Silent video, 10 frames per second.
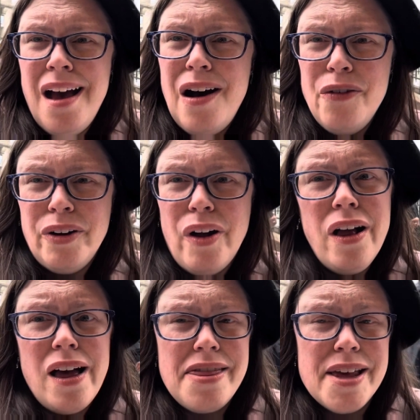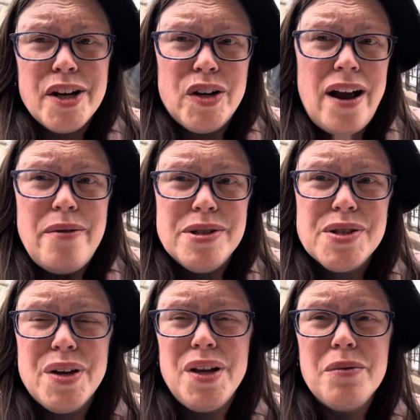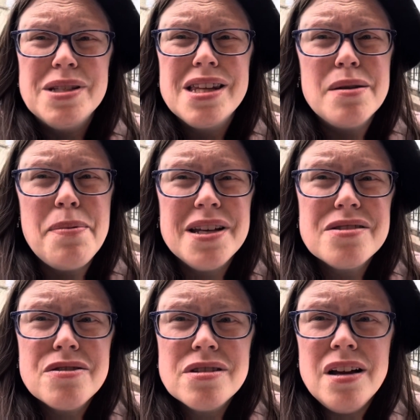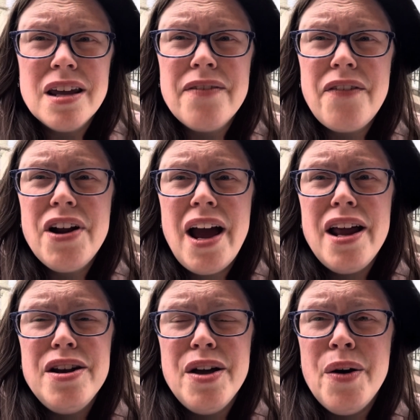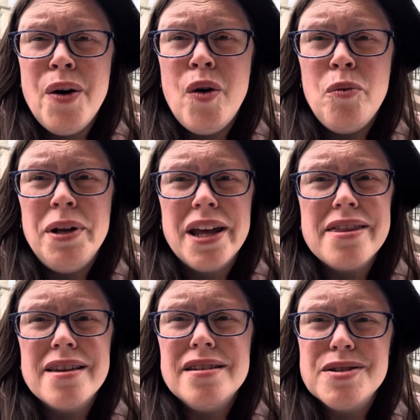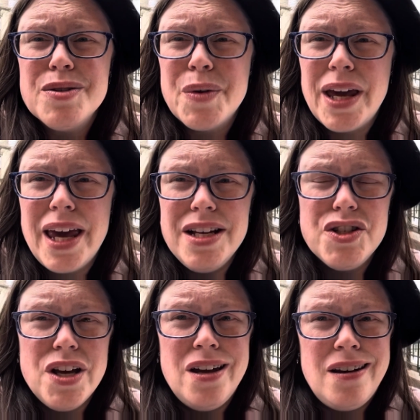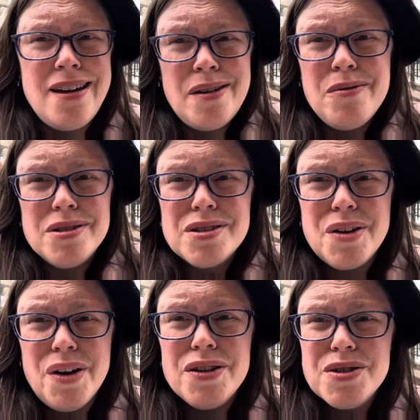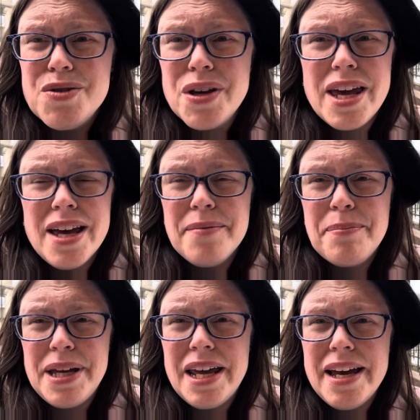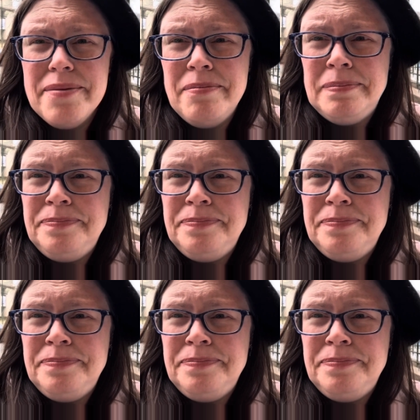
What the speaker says: Overall, I think Carrette was good. Was it the best croissant I've ever had? No, but I think this location, and it was good. So you can't beat it.